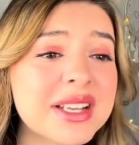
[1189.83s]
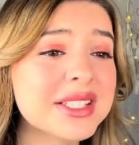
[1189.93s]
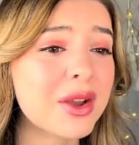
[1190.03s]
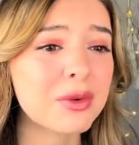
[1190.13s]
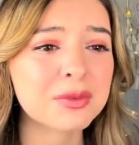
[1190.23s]

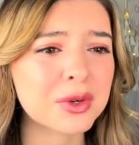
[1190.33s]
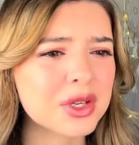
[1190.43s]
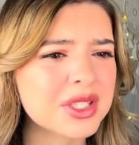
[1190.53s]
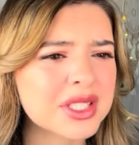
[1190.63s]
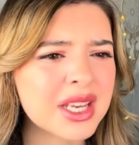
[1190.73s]
life I've
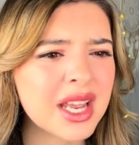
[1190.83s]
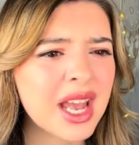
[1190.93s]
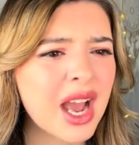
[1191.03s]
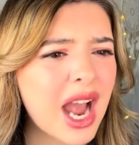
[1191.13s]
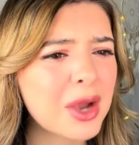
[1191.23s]
put
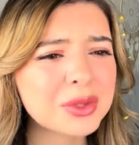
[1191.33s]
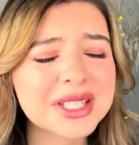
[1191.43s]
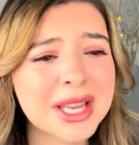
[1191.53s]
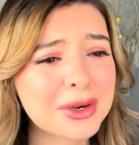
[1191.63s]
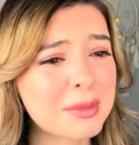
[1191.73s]
myself
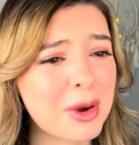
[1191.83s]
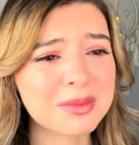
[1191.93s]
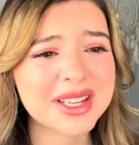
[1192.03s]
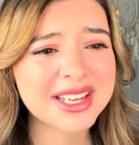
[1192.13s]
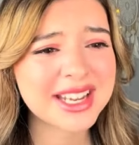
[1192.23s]
first.
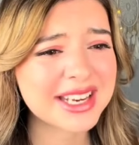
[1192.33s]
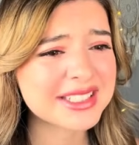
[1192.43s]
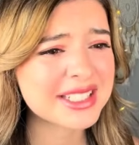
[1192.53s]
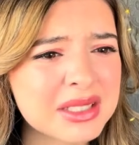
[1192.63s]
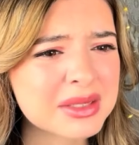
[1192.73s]
I only
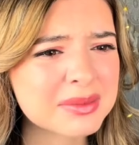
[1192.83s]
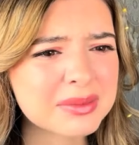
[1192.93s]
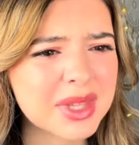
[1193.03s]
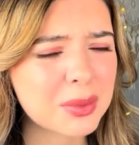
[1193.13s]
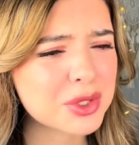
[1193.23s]
cared about
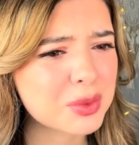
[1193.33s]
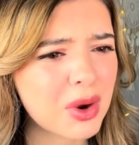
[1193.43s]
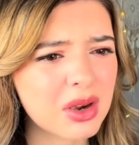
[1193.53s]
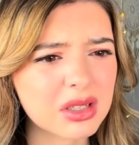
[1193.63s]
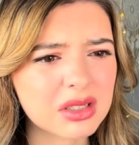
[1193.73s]
me, and